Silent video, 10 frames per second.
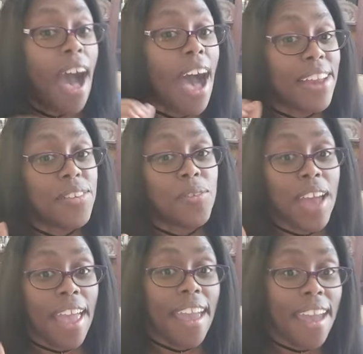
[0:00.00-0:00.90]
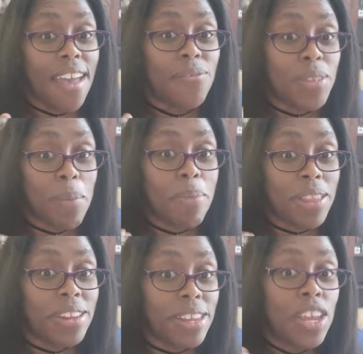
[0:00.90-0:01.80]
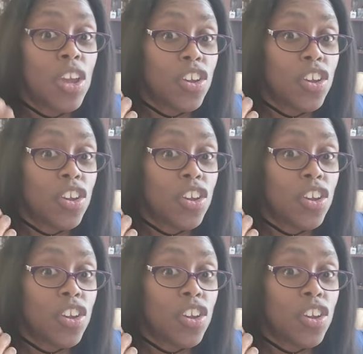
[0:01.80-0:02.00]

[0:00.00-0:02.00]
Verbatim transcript: I do not have the ability